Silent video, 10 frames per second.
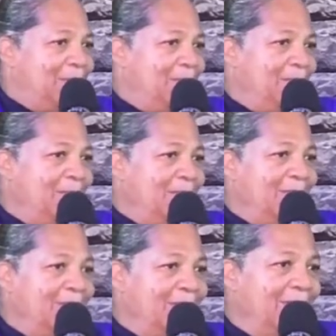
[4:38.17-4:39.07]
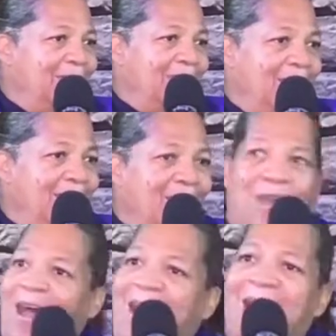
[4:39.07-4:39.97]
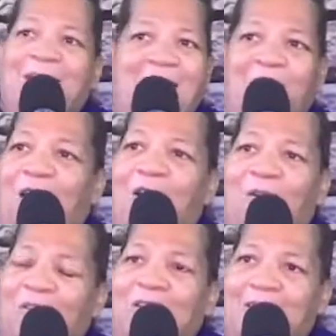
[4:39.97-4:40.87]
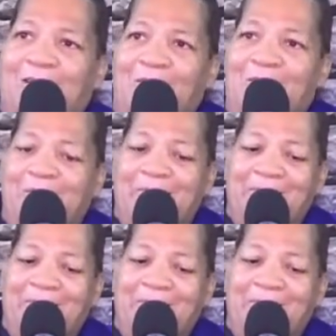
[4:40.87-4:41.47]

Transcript: All right. God got a hold of her.